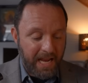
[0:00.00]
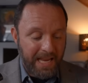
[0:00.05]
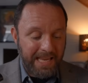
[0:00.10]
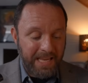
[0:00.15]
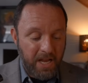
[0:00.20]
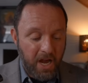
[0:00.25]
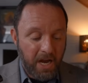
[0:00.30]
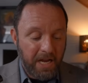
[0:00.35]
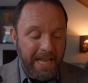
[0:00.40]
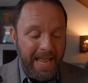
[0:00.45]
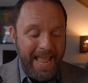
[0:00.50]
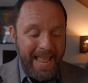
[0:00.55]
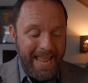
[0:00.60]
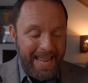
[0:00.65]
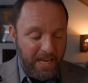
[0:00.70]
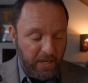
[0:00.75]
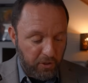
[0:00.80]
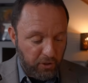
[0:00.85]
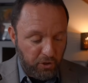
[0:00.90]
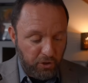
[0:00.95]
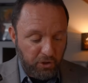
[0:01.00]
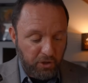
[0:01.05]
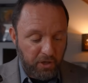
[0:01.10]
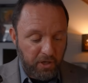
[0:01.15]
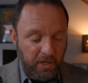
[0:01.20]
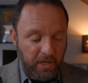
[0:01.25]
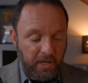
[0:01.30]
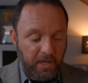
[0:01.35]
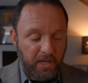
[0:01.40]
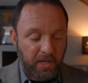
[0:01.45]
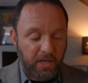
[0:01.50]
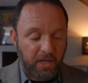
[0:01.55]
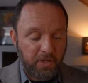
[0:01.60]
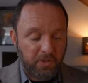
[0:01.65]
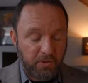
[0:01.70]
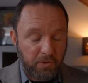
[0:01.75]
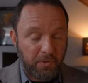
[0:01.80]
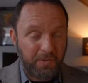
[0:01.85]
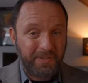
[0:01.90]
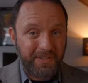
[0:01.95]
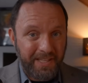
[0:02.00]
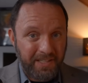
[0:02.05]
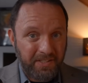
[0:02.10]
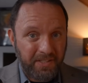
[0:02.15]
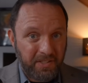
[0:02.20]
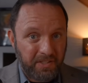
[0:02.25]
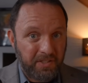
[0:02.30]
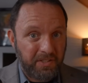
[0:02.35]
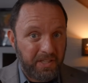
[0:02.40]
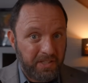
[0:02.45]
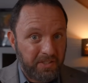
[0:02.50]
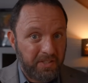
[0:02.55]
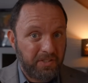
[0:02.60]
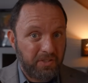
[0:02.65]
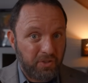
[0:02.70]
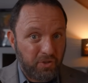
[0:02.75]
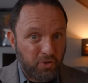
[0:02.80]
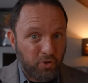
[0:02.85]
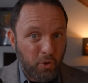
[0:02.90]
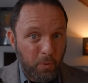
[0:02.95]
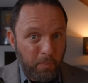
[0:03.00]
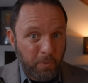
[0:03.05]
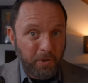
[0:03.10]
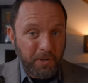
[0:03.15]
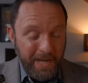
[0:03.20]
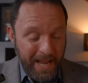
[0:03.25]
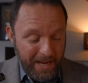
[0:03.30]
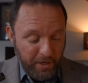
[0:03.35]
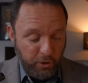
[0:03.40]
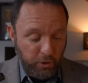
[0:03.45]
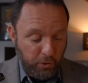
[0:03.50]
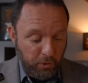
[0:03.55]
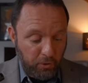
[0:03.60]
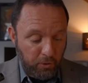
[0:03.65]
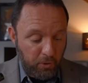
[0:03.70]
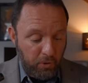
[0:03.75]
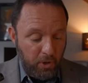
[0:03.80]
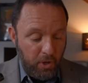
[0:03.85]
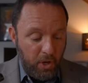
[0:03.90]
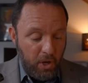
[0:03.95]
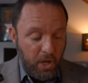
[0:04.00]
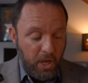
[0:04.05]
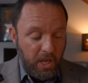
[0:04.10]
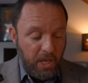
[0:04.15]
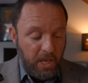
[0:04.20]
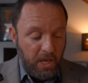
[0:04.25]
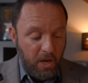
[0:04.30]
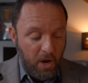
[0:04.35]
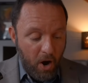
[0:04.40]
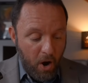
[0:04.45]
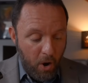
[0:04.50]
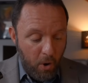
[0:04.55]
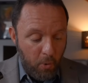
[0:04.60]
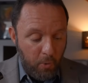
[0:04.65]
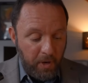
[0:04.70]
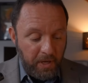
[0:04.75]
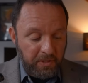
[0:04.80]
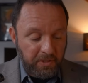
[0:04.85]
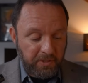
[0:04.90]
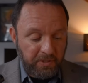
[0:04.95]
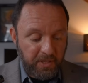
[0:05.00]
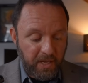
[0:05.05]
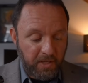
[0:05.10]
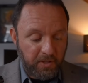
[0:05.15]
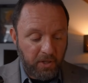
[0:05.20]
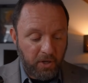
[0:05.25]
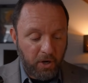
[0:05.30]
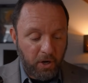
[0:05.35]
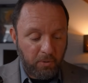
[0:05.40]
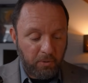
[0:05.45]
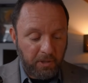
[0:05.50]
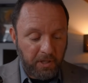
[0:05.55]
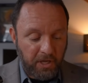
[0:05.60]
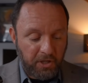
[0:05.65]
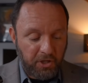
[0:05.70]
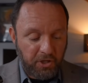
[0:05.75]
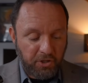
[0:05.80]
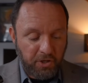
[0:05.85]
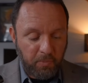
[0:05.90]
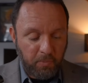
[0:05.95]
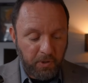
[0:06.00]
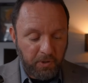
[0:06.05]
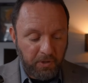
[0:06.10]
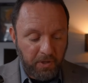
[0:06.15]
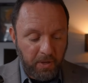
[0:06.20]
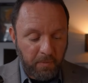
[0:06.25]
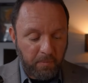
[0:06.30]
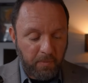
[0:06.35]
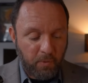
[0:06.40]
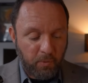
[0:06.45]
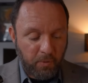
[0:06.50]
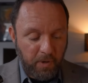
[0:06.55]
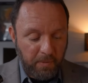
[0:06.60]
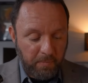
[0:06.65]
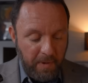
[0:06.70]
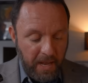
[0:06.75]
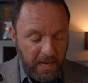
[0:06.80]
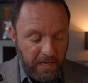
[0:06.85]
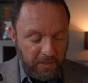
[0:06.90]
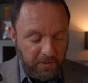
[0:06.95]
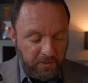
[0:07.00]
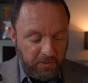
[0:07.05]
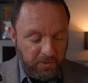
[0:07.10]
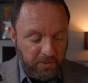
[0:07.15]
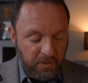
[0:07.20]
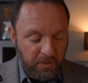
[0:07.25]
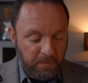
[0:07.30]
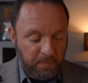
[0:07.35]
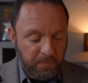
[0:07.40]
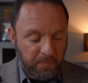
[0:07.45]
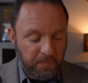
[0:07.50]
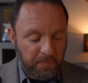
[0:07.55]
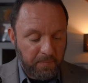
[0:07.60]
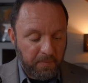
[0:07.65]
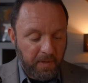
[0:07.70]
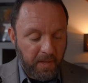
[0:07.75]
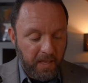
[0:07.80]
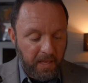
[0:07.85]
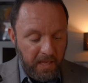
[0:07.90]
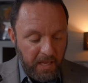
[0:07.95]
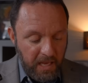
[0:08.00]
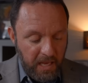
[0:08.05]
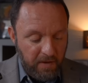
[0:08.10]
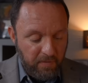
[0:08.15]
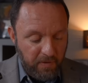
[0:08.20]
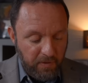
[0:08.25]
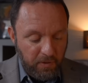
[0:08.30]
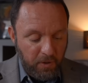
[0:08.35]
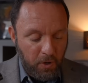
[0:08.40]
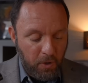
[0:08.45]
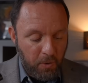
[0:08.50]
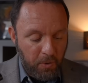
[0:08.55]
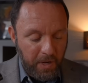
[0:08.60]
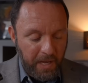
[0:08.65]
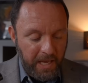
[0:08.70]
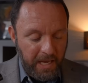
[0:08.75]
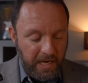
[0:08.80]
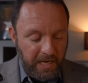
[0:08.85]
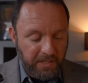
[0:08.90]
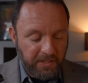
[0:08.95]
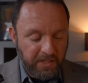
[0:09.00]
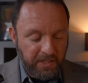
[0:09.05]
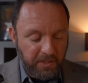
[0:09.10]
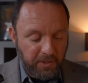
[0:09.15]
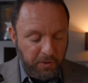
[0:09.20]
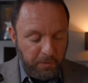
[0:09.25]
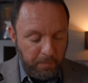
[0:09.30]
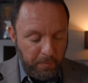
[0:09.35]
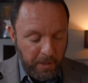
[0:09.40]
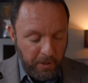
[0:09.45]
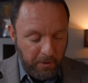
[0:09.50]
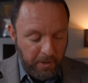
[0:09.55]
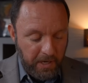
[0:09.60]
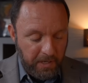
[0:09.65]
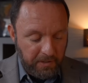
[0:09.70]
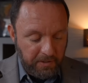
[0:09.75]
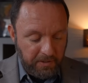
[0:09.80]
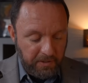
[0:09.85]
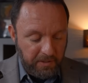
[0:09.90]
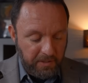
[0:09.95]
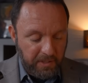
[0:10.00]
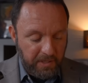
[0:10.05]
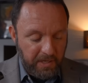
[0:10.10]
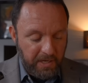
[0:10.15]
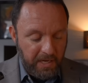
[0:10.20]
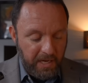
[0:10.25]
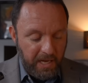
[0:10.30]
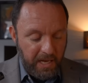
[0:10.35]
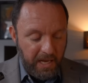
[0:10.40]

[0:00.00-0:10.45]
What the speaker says: at a young age. So this is supernatural. He always said that our relationship with them remains, even though it is experienced